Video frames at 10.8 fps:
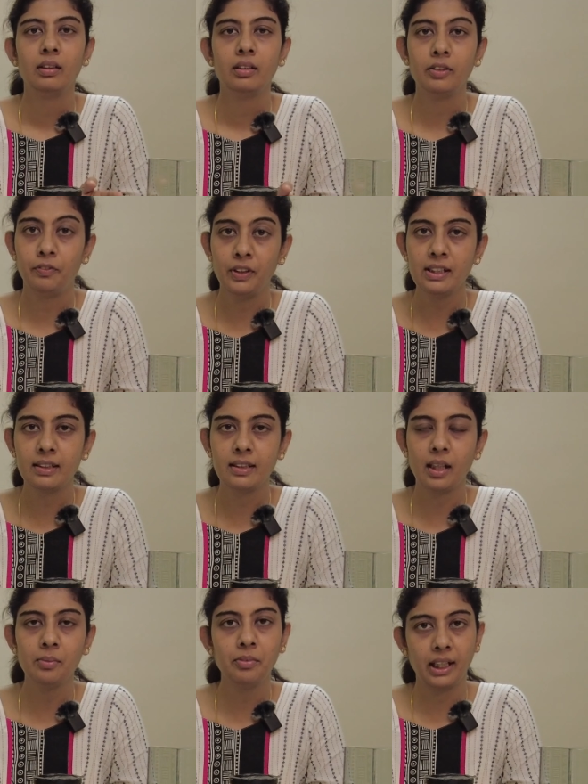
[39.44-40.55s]
The first
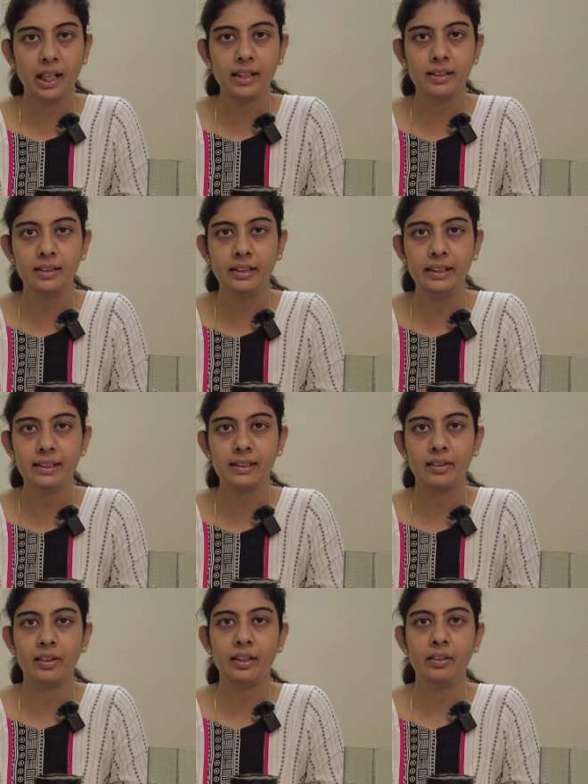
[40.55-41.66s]
time when I did these
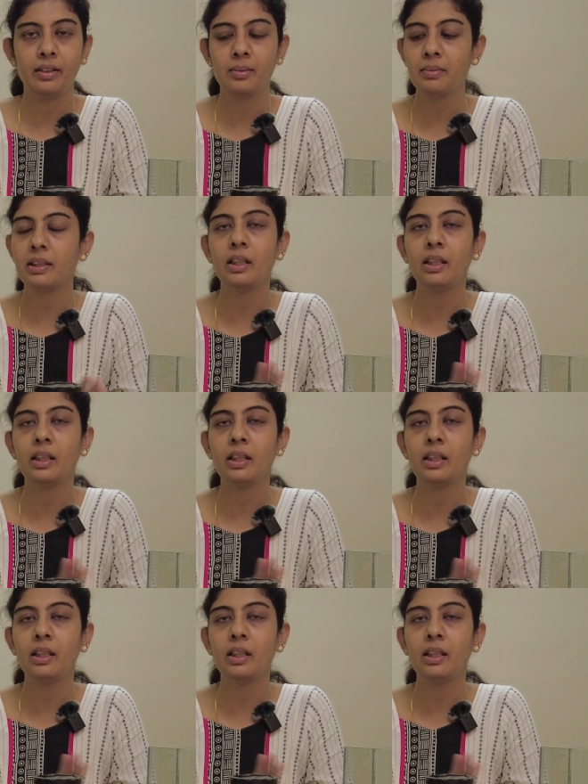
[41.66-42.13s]
terrariums,